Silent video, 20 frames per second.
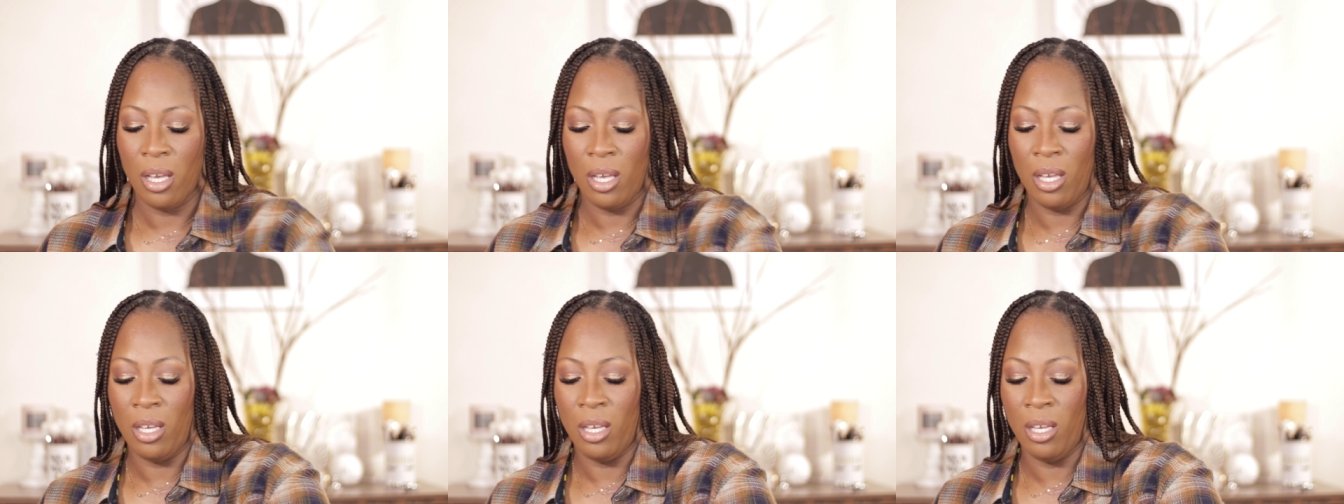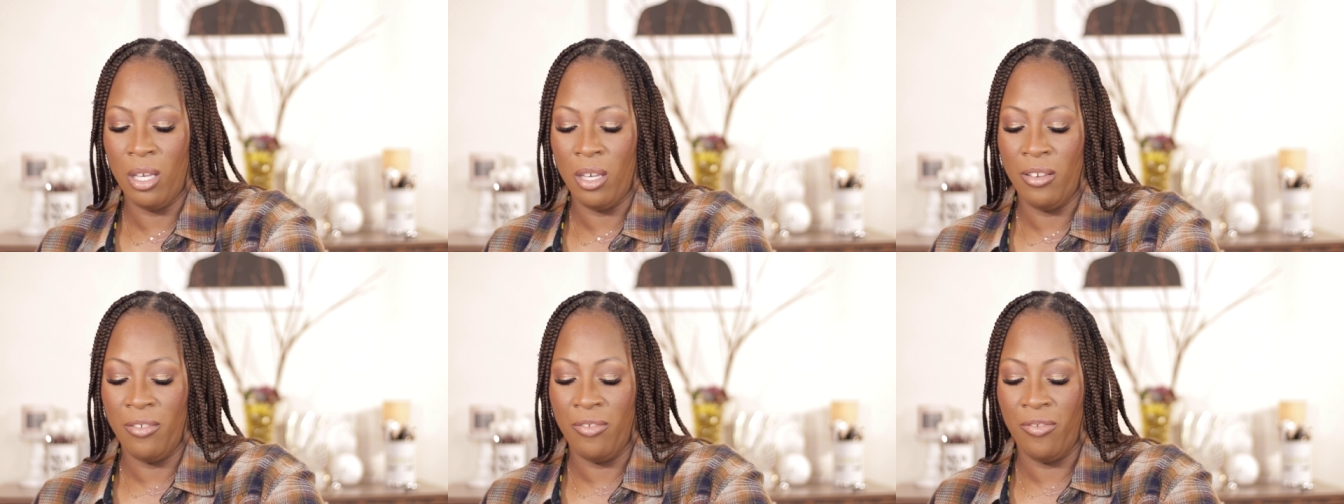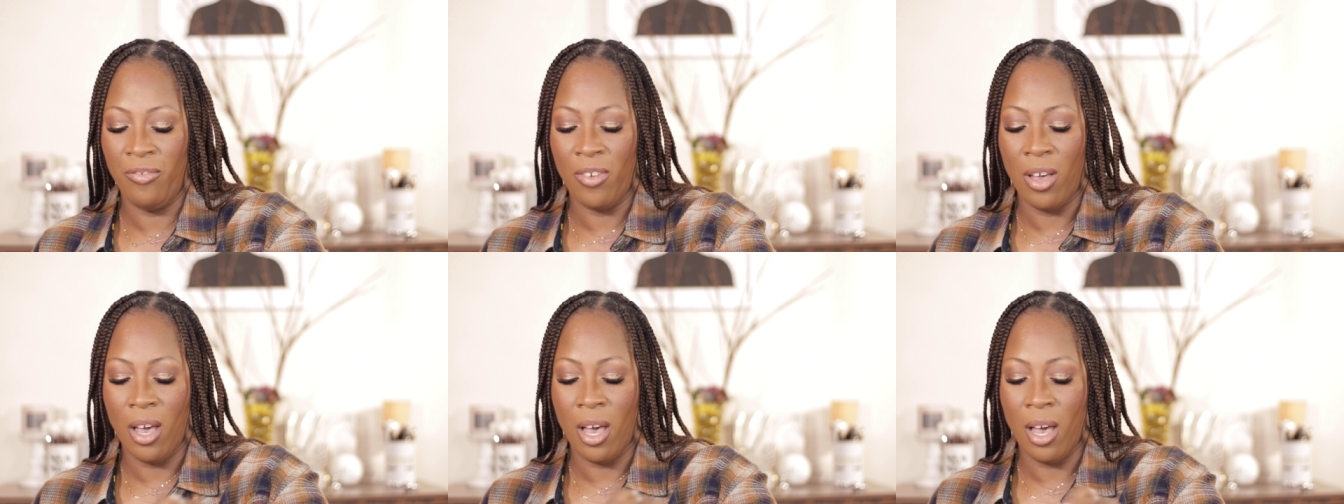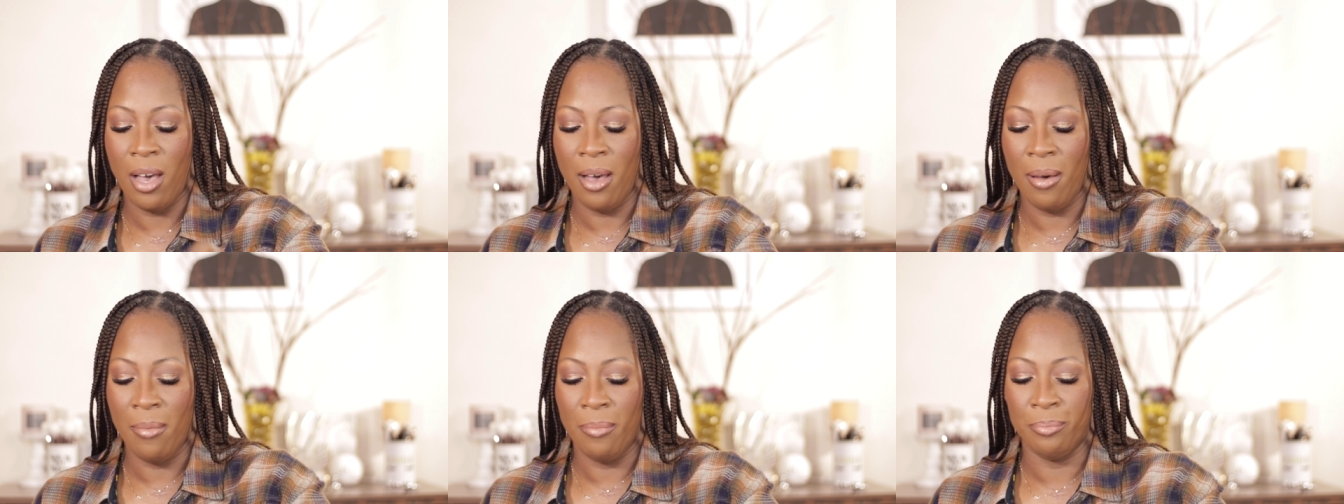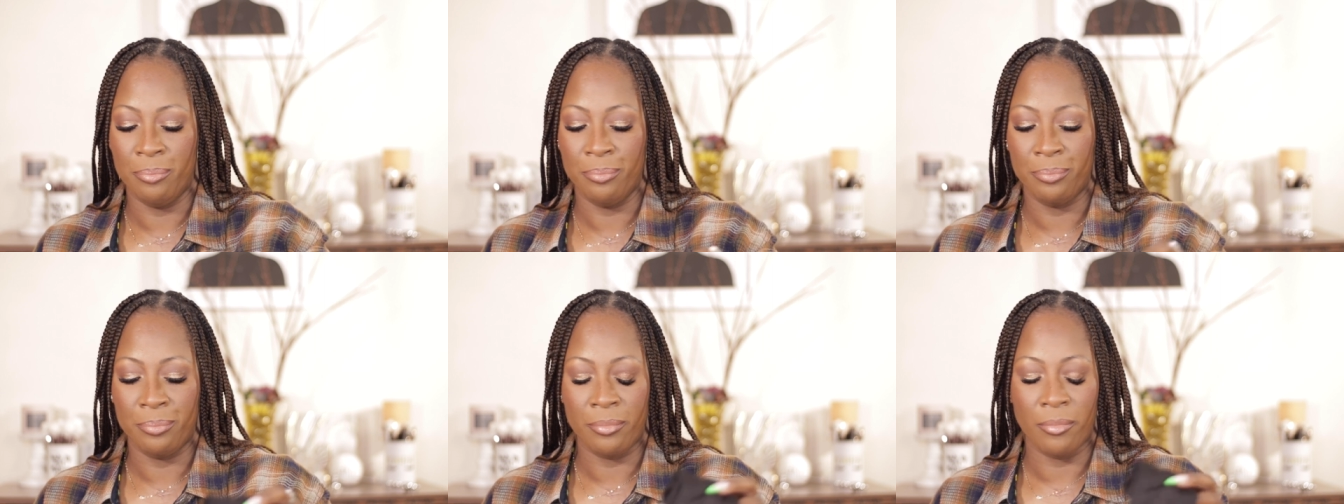of
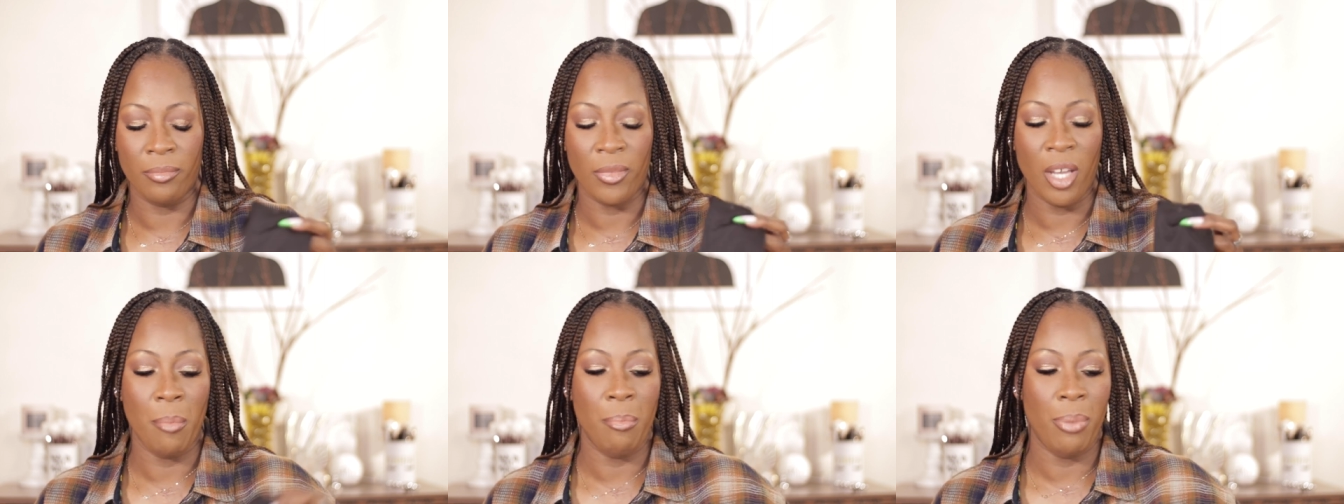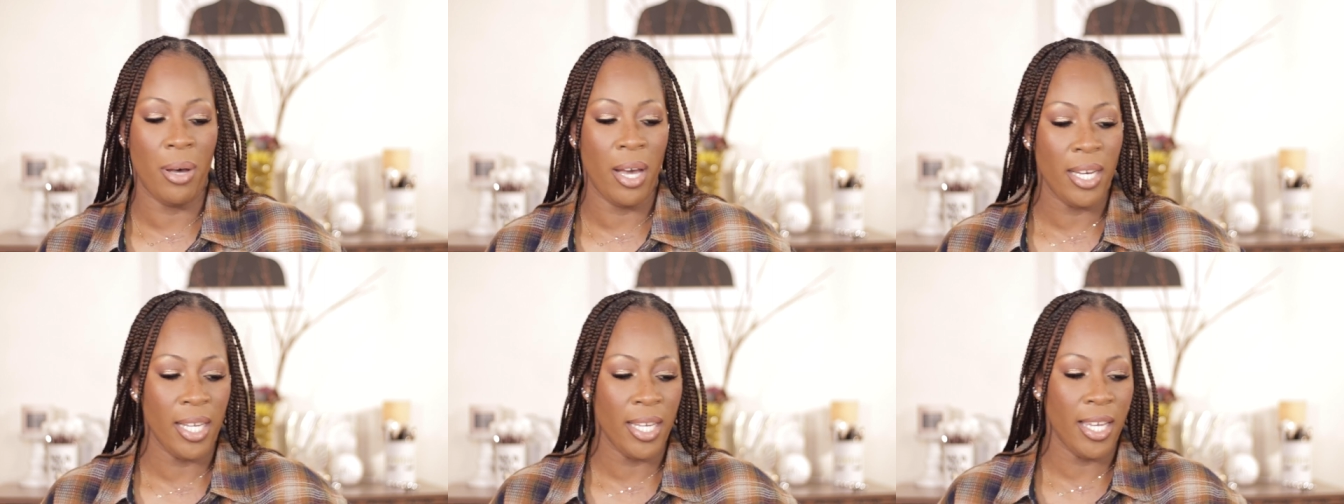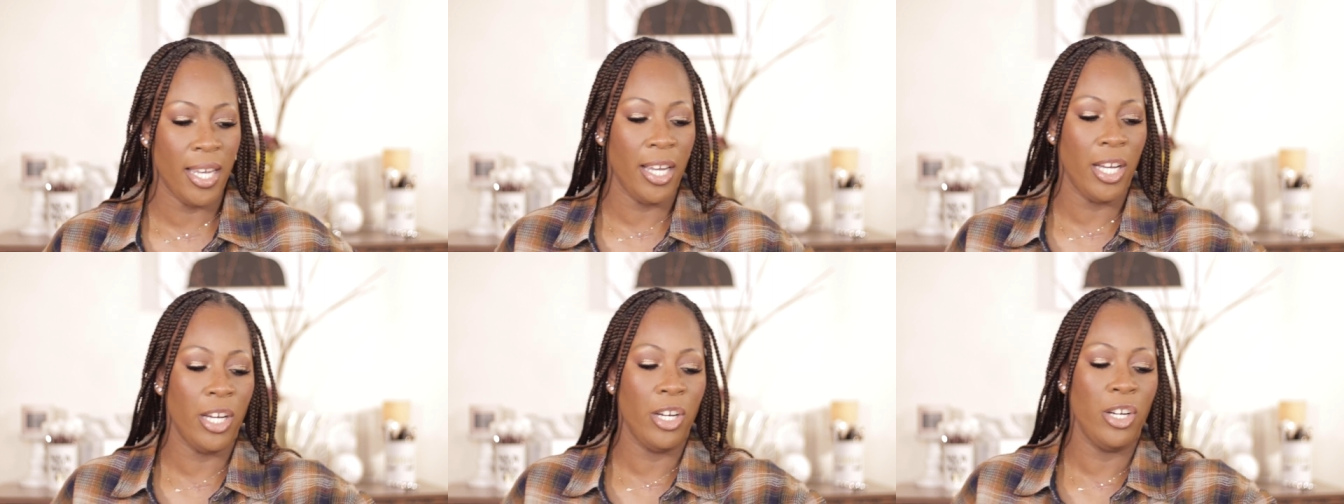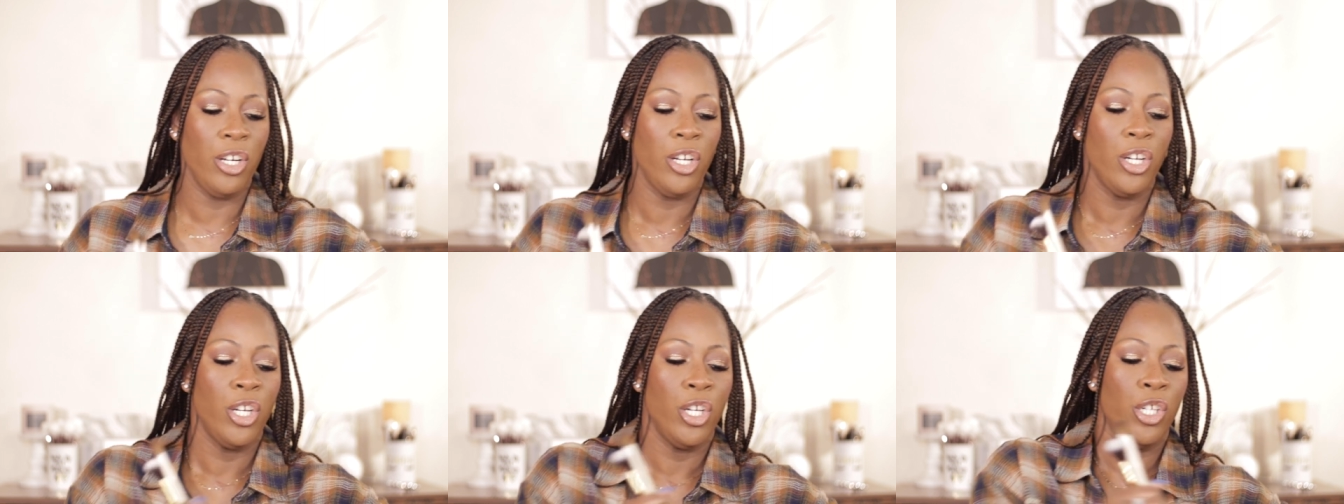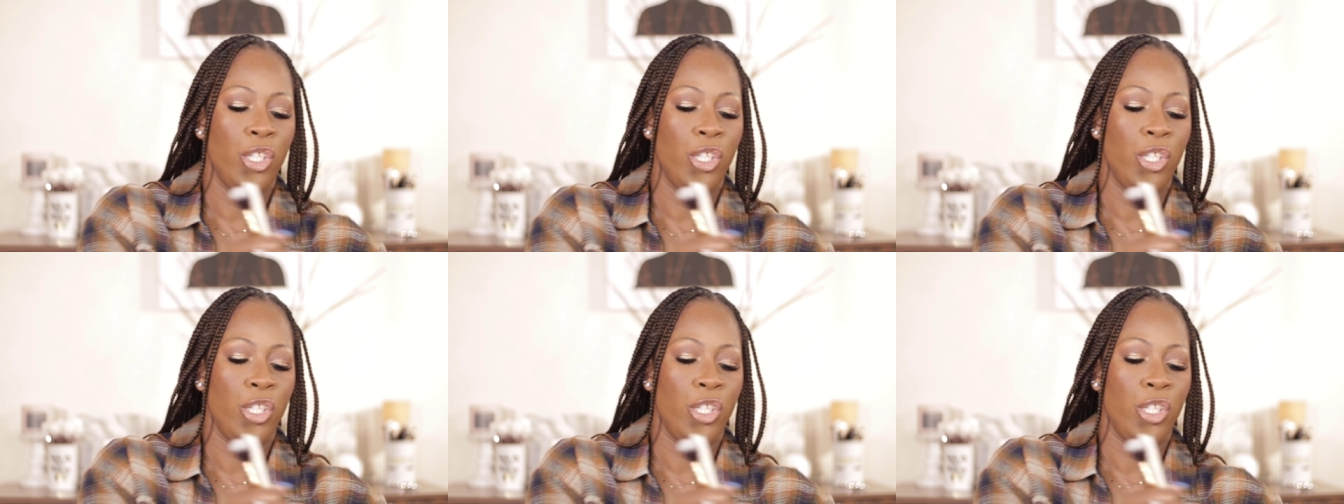um, body care.